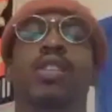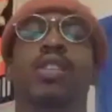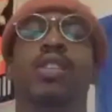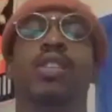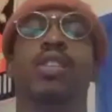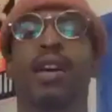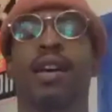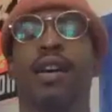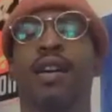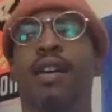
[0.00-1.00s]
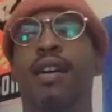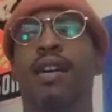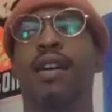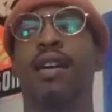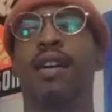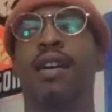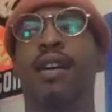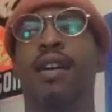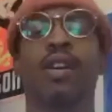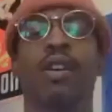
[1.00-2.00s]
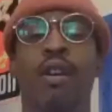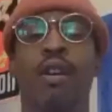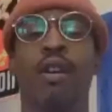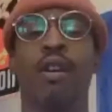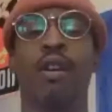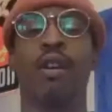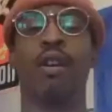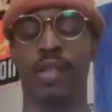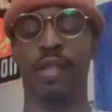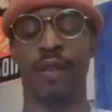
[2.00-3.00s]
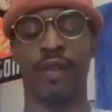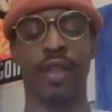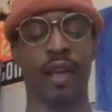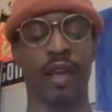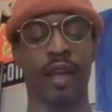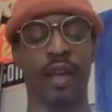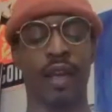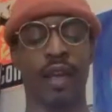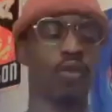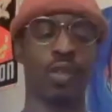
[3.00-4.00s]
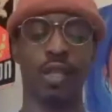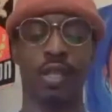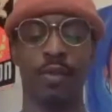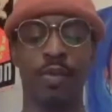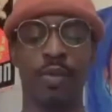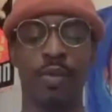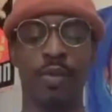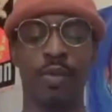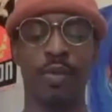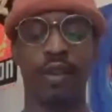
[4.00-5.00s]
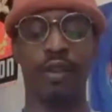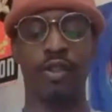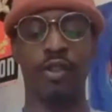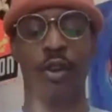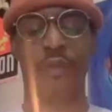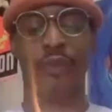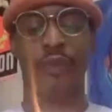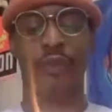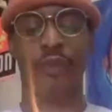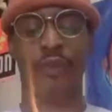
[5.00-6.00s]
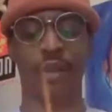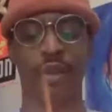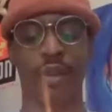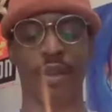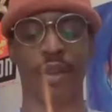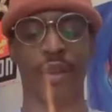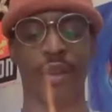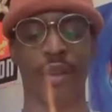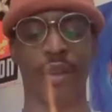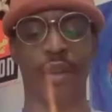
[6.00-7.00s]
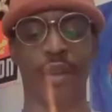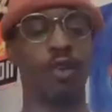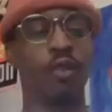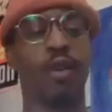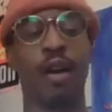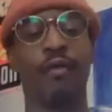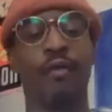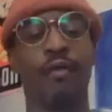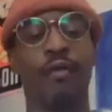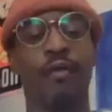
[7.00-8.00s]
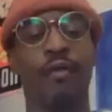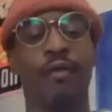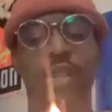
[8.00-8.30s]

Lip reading: definitely a learning curve because even like the school system is different. You know, you go from learning, or you come from one of the